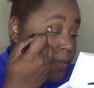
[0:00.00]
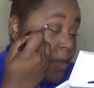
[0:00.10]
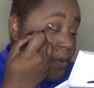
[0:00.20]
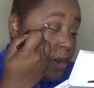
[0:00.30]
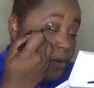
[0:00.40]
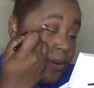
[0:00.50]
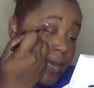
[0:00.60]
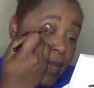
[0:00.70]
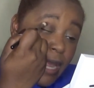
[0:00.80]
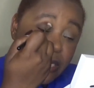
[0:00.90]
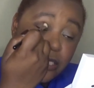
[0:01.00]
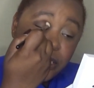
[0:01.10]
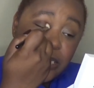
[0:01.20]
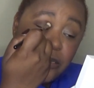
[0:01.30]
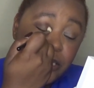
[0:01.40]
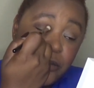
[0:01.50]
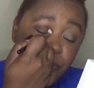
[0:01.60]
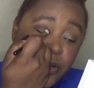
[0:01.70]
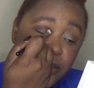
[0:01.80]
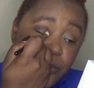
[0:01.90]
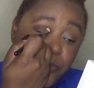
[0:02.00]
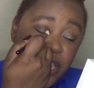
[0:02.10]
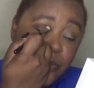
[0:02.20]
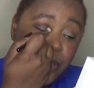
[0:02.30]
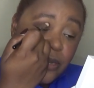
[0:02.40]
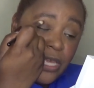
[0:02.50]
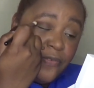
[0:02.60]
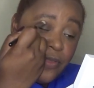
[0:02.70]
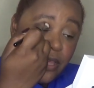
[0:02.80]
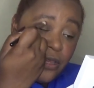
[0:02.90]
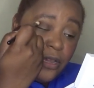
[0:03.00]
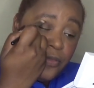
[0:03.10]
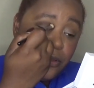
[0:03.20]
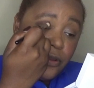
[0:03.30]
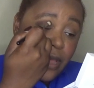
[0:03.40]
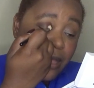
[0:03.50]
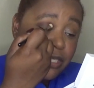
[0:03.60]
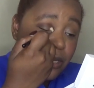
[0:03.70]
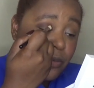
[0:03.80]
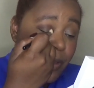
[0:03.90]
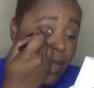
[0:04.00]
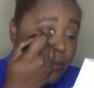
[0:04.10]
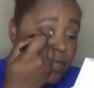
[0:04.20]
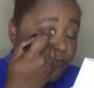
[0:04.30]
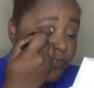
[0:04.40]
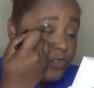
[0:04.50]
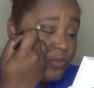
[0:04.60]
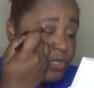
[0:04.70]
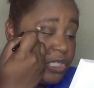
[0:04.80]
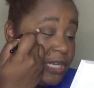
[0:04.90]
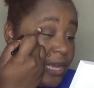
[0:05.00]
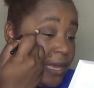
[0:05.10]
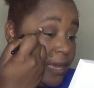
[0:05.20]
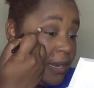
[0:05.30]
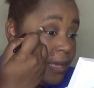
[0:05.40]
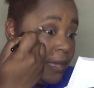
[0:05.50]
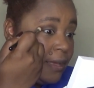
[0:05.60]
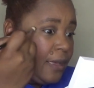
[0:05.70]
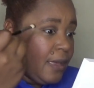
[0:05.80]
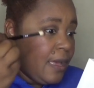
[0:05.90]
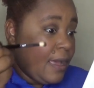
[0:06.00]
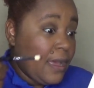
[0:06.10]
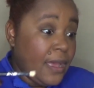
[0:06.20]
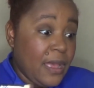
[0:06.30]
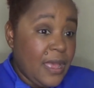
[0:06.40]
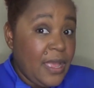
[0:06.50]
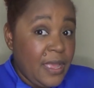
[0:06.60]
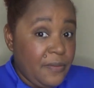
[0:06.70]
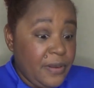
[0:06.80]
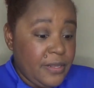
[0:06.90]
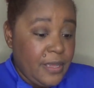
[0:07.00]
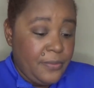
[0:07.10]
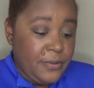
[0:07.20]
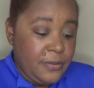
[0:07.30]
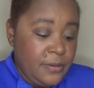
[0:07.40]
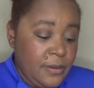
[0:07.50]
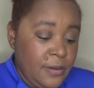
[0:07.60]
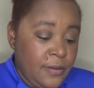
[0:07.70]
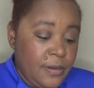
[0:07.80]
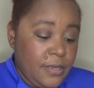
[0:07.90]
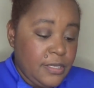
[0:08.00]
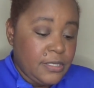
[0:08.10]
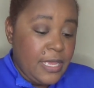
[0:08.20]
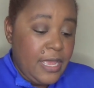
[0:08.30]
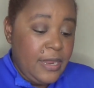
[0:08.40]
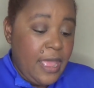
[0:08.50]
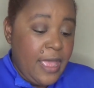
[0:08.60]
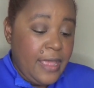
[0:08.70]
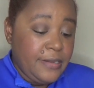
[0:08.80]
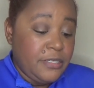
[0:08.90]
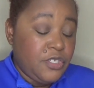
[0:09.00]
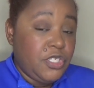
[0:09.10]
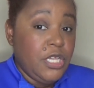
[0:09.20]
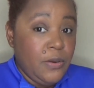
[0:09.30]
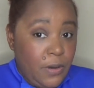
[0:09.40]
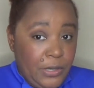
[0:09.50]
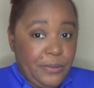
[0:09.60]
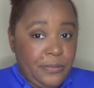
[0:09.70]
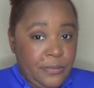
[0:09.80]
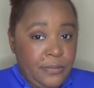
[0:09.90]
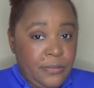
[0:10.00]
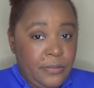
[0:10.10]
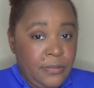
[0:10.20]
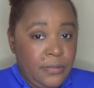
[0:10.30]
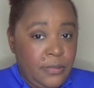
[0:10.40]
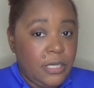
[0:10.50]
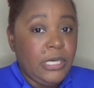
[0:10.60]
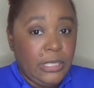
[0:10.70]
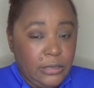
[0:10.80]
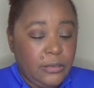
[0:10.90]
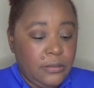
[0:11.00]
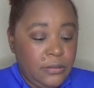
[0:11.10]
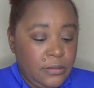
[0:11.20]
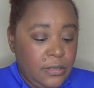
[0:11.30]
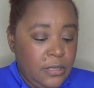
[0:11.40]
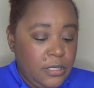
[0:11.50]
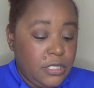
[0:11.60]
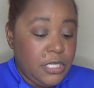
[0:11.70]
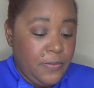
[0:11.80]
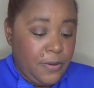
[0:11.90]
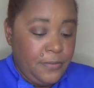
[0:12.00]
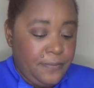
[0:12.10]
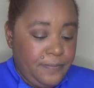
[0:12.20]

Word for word: They were okay, just still didn't bring the pigment. Even that other eyeshadow palette, that first one she had, I got rid of that one because it had zero color. Zero.